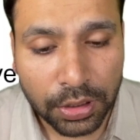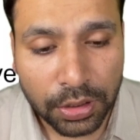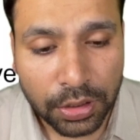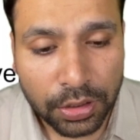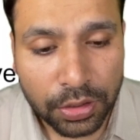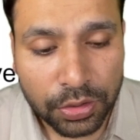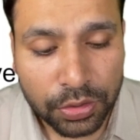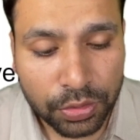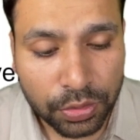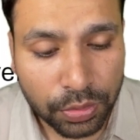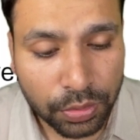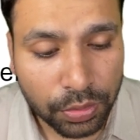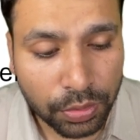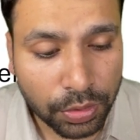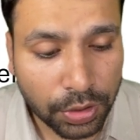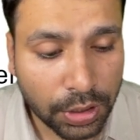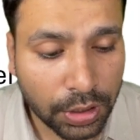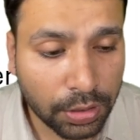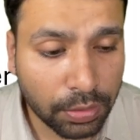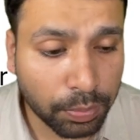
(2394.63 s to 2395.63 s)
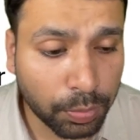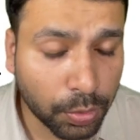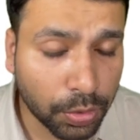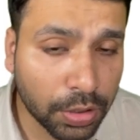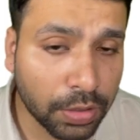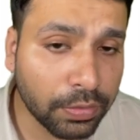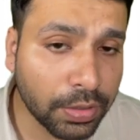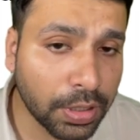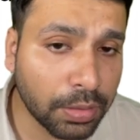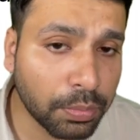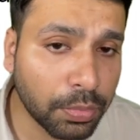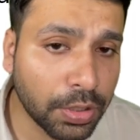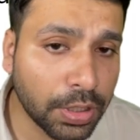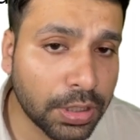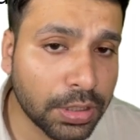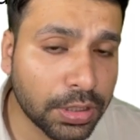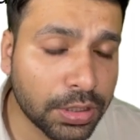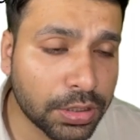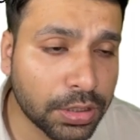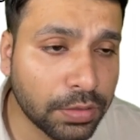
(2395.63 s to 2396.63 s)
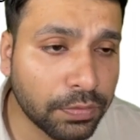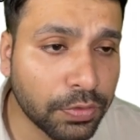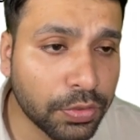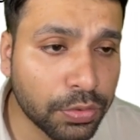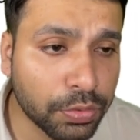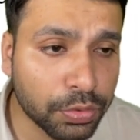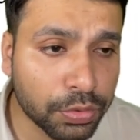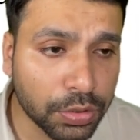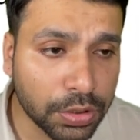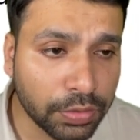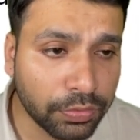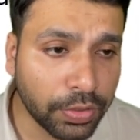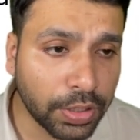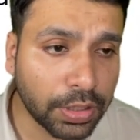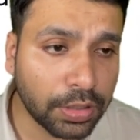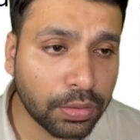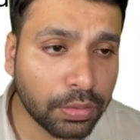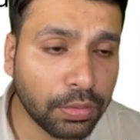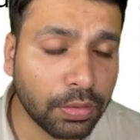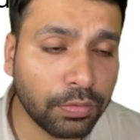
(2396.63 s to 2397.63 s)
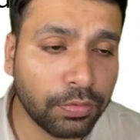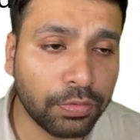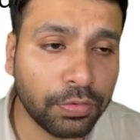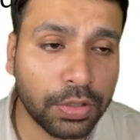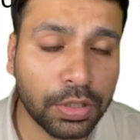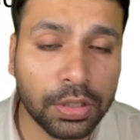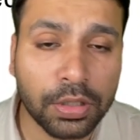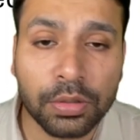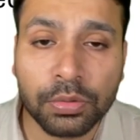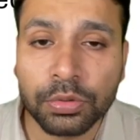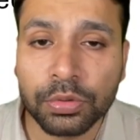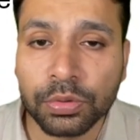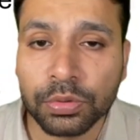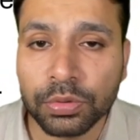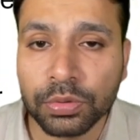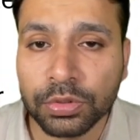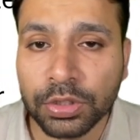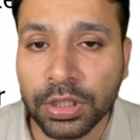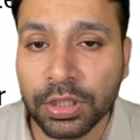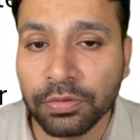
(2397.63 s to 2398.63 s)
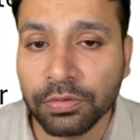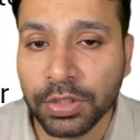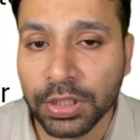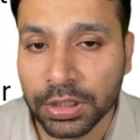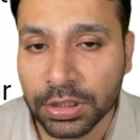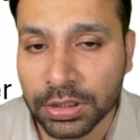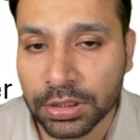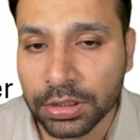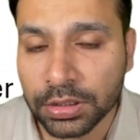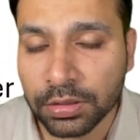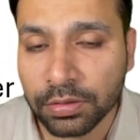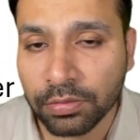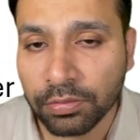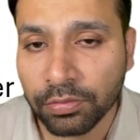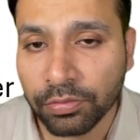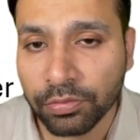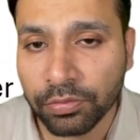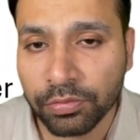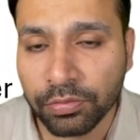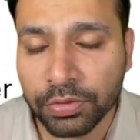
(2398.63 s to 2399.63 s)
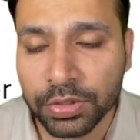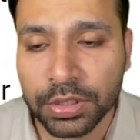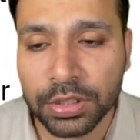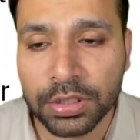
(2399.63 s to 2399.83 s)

So in portal vein embolization, we usually wait for around 2 to 3 weeks, which is